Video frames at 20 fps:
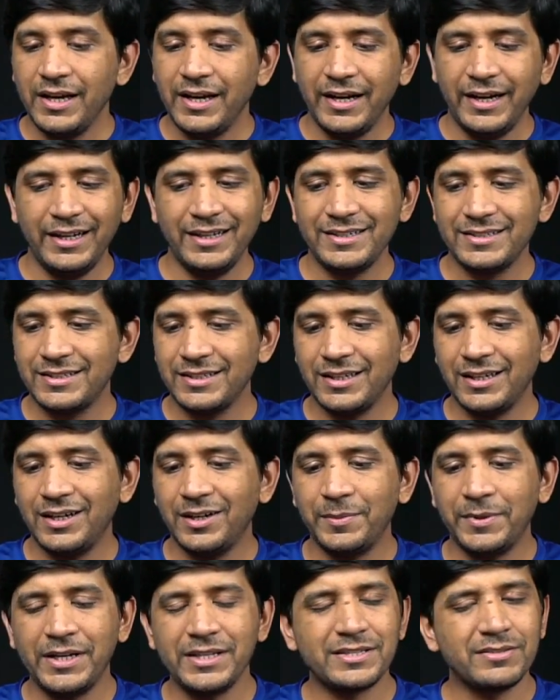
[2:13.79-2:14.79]
It's a
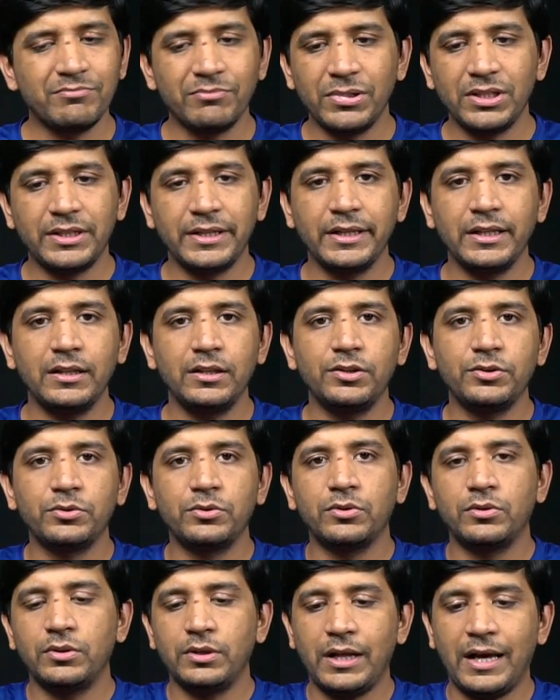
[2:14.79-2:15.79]
pretty simple deal. You
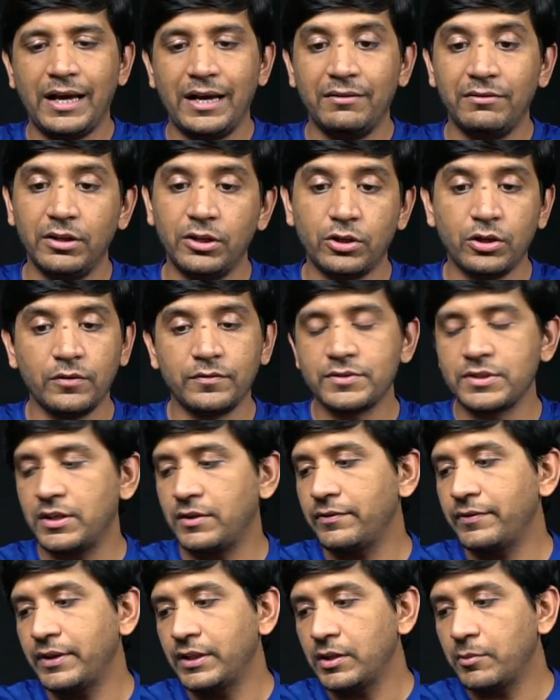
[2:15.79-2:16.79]
don't have a lot of
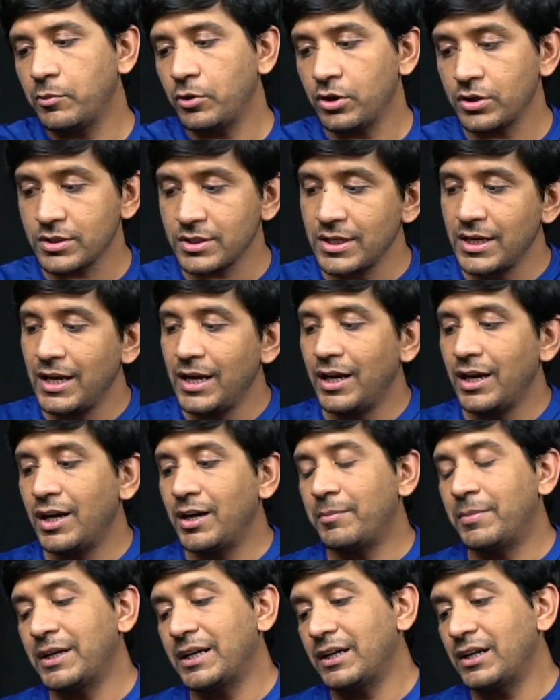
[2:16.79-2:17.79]
stuff in the box,
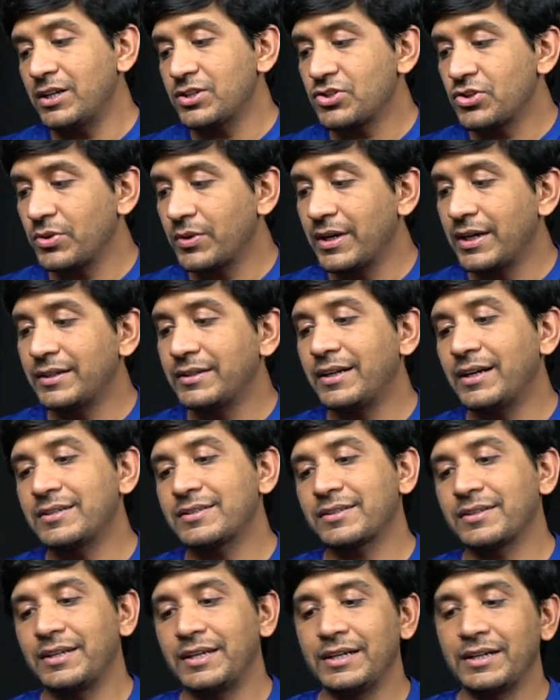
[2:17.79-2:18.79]
but at least you get that
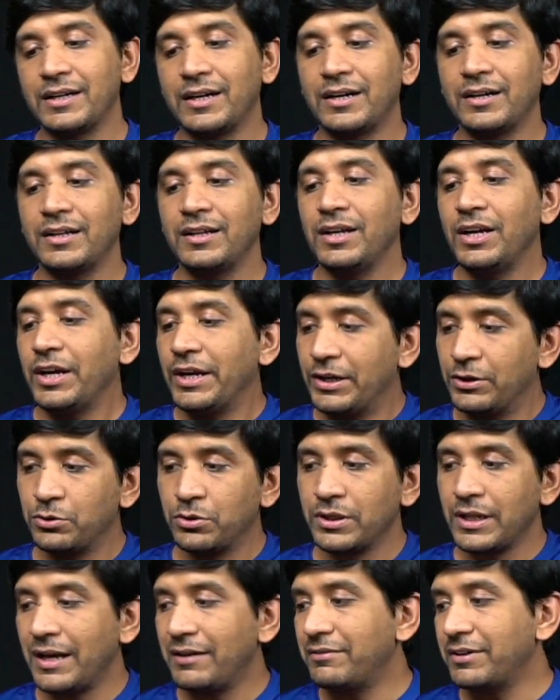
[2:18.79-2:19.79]
screen guard. You
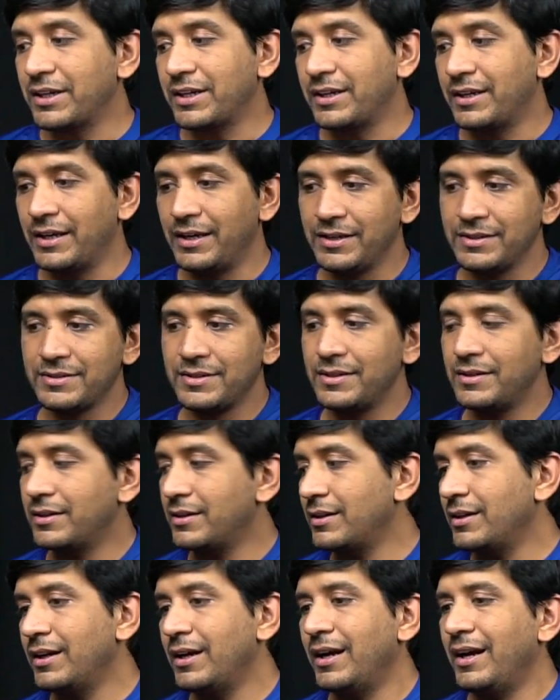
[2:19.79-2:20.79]
don't have a case
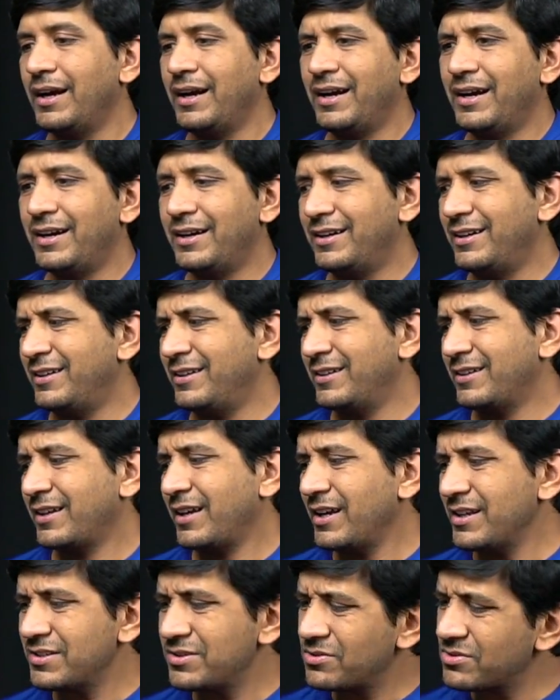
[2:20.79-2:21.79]
here, and
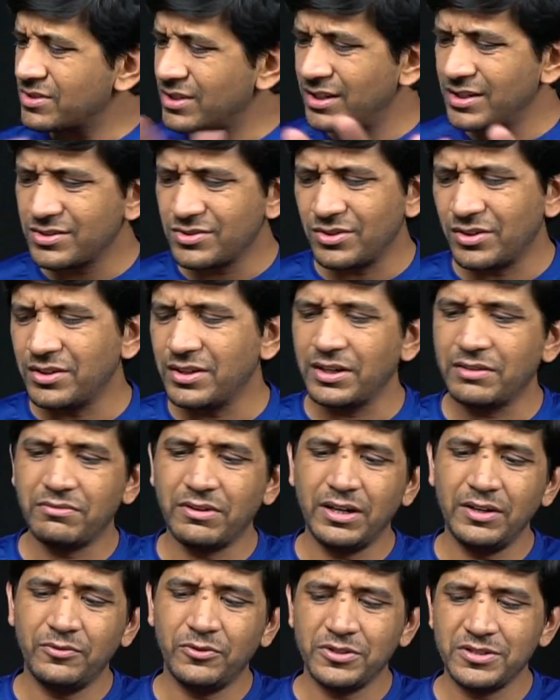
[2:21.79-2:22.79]
case usually is not
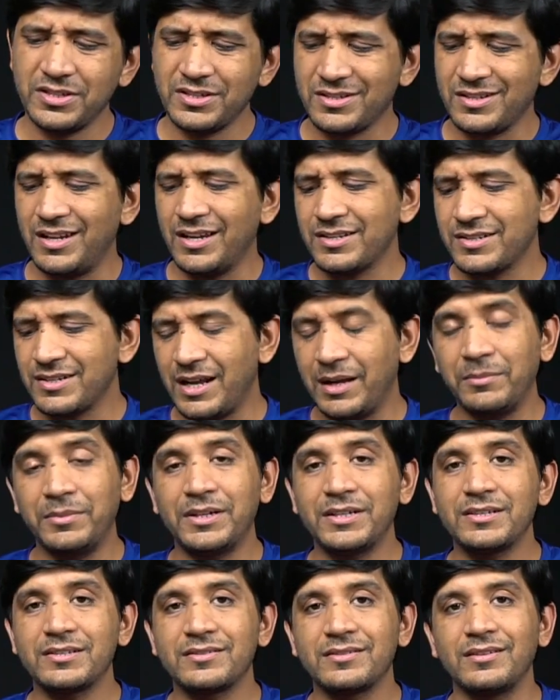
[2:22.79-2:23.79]
required for such large
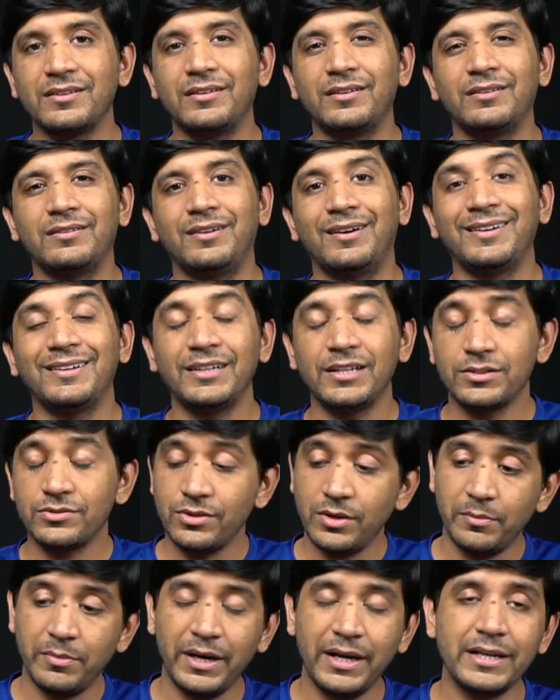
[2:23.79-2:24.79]
tablets unless you
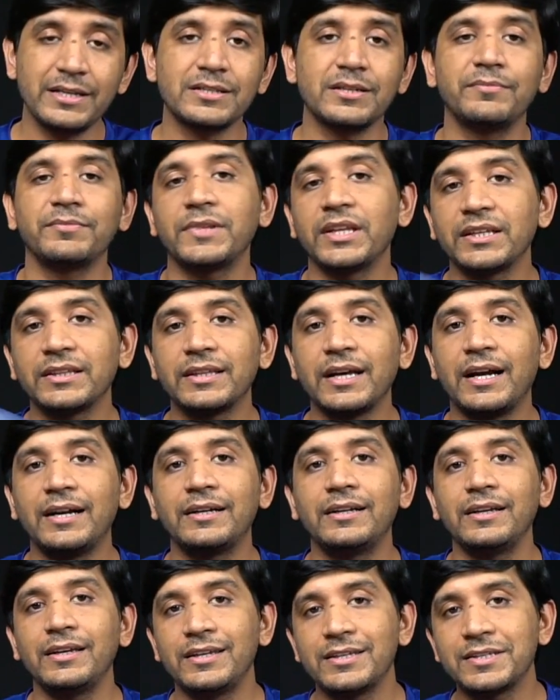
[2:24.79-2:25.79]
are buying something
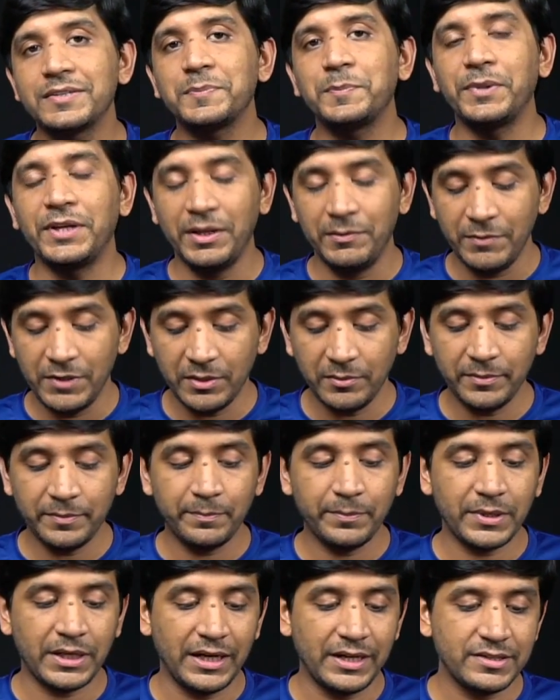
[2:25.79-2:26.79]
that is premium
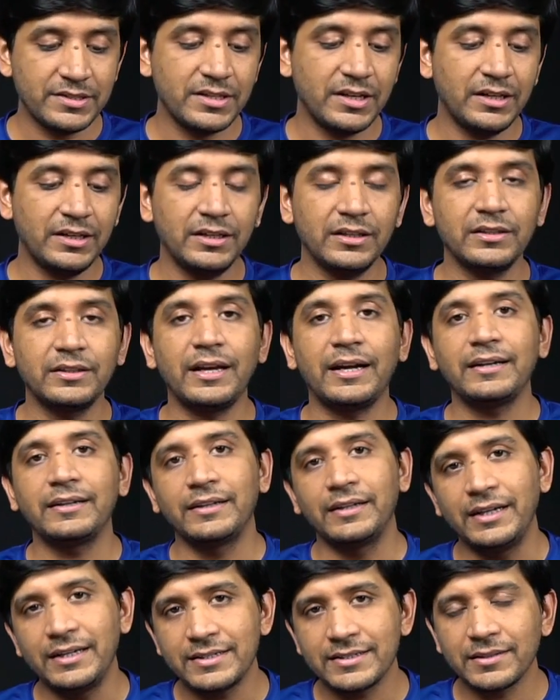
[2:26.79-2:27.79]
priced and that
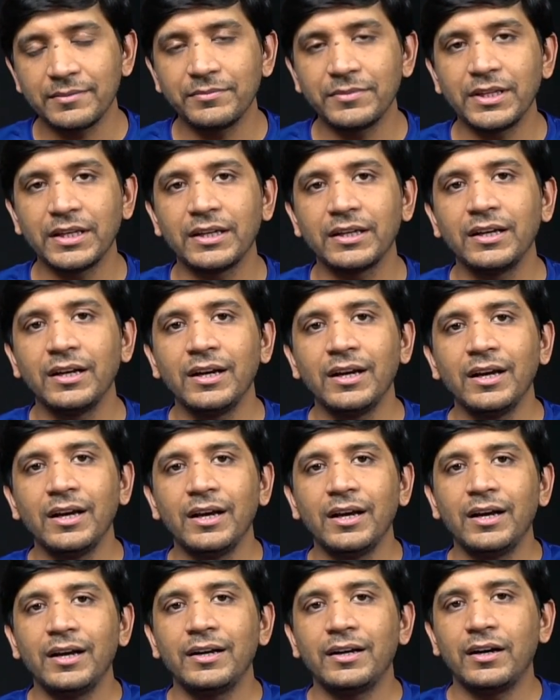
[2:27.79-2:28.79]
needs something
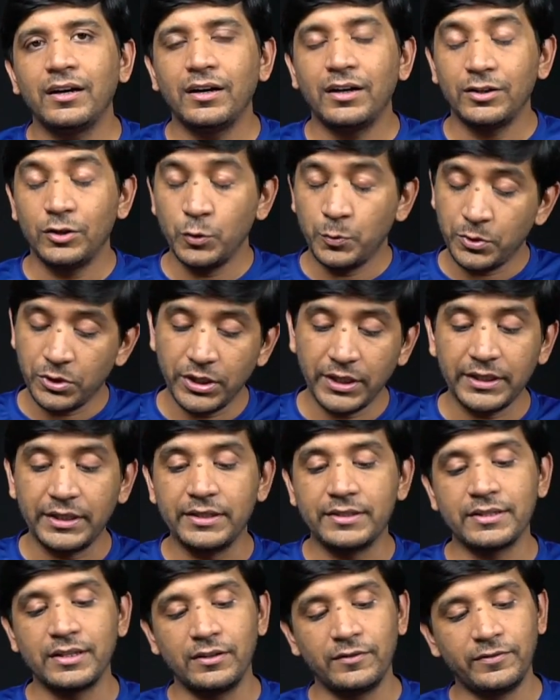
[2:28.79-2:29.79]
to protect
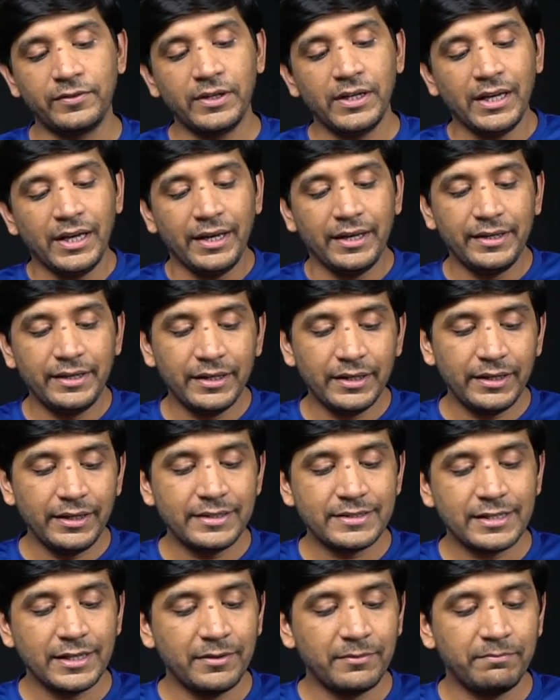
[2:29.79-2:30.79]
itself. Here
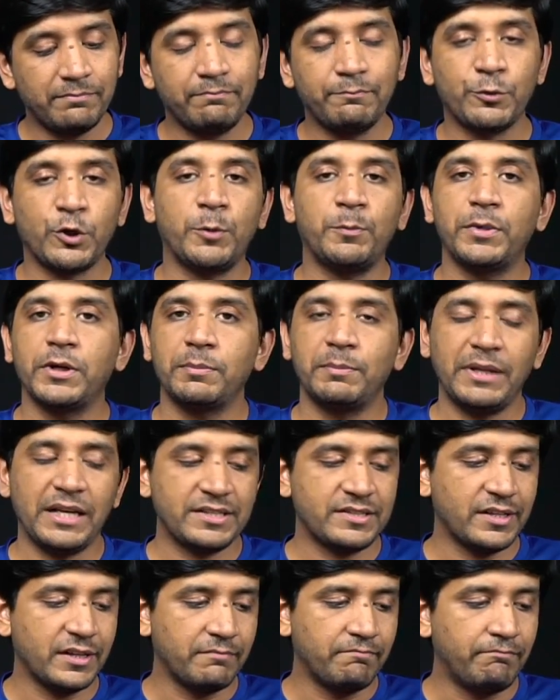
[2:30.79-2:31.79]
it's a proper
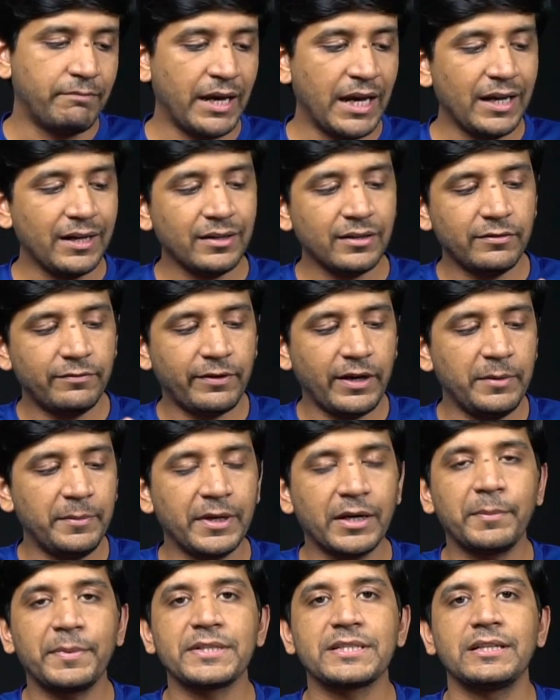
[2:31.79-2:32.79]
plastic bag, 5
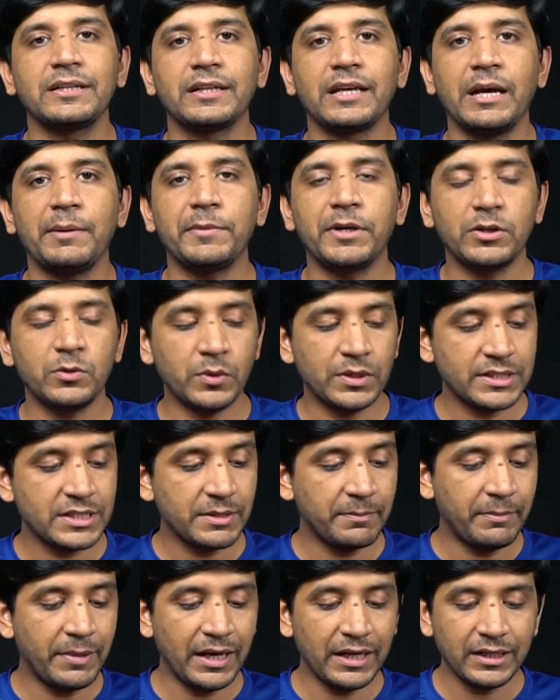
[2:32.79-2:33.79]
megapixel camera towards the
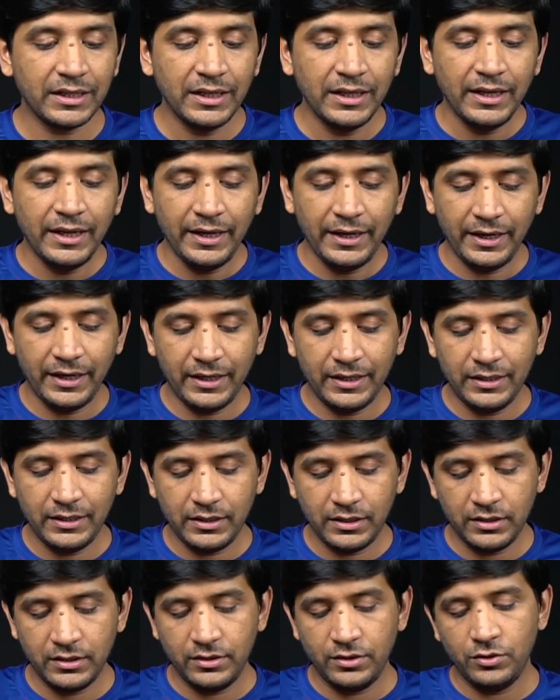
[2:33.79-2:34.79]
back, and
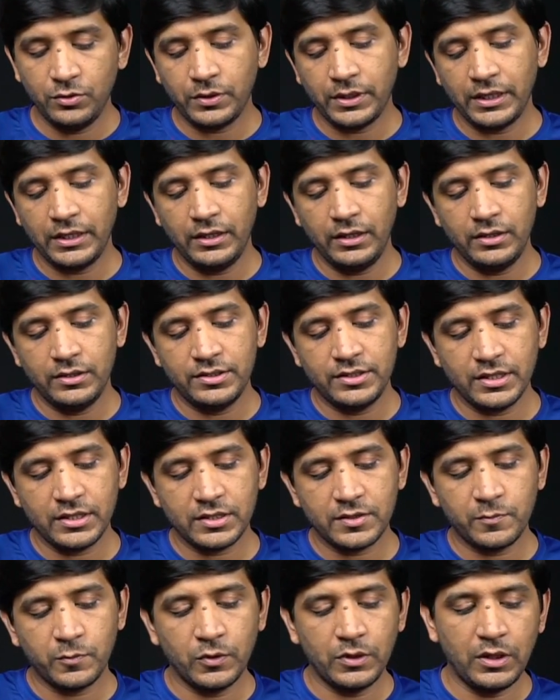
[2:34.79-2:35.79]
you can
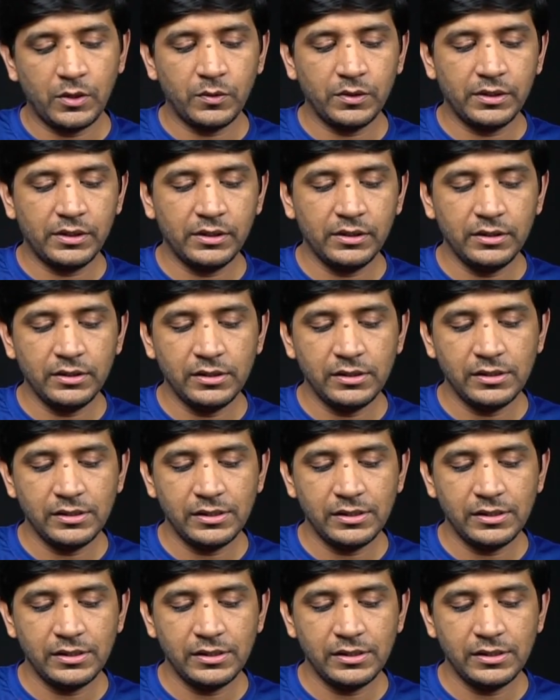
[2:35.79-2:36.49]
just pull out the